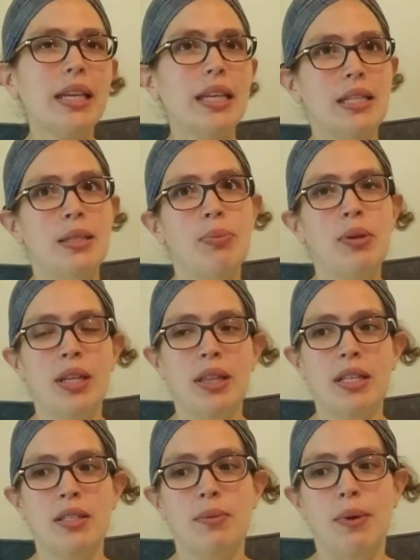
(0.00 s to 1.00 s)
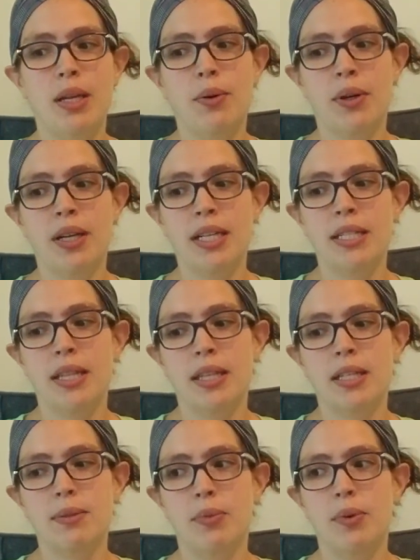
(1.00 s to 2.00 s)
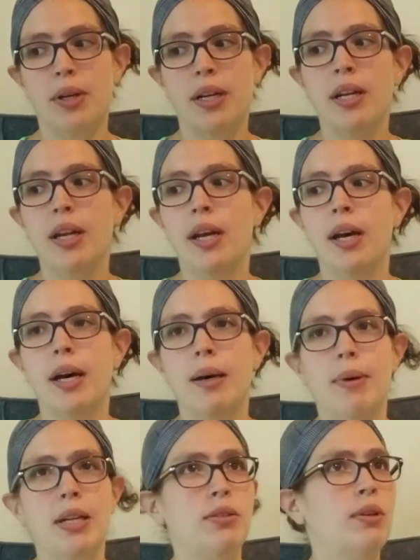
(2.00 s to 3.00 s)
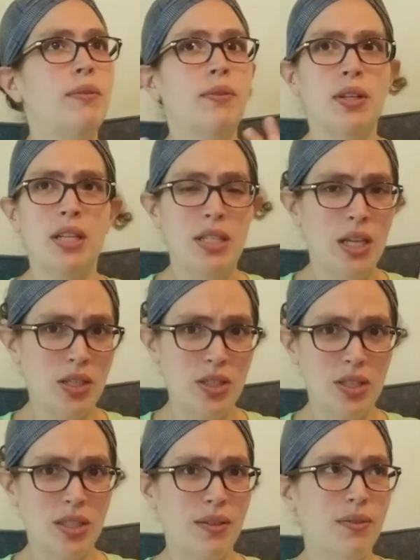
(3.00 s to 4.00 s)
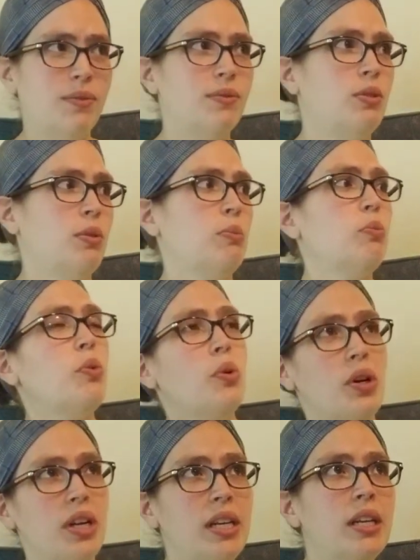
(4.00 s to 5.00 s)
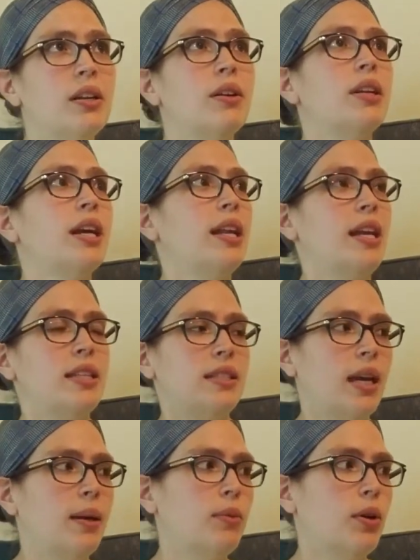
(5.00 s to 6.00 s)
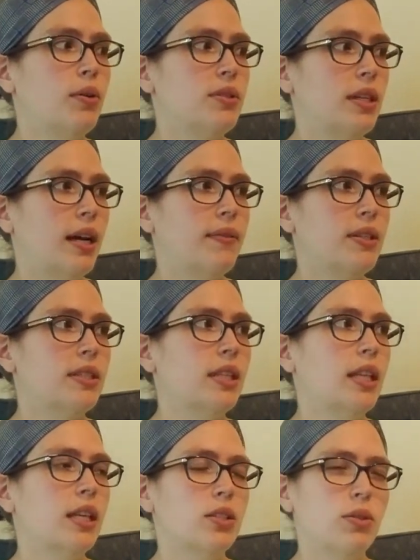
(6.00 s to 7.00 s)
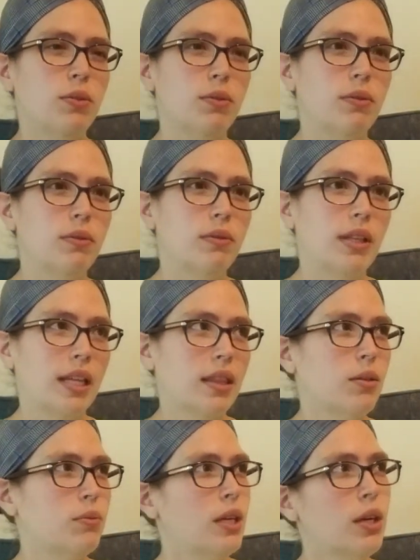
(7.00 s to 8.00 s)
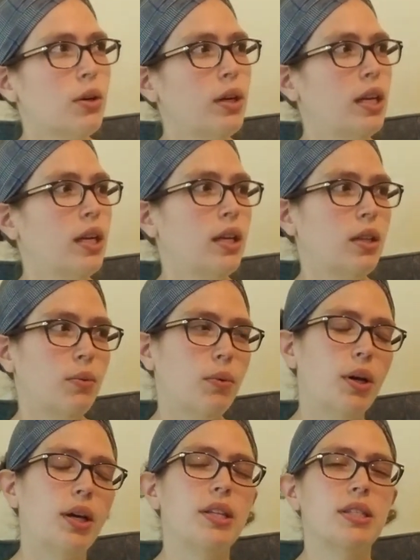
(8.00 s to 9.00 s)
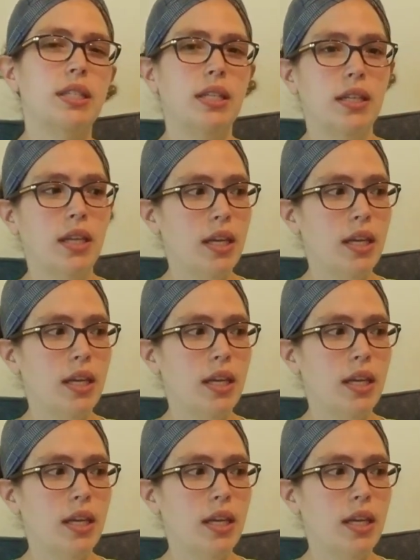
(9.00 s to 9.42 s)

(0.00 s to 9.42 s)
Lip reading: get to putting things away and organizing things more. I do have good intentions of doing more in here yet as time goes, and obviously like do like the decorating on the walls, and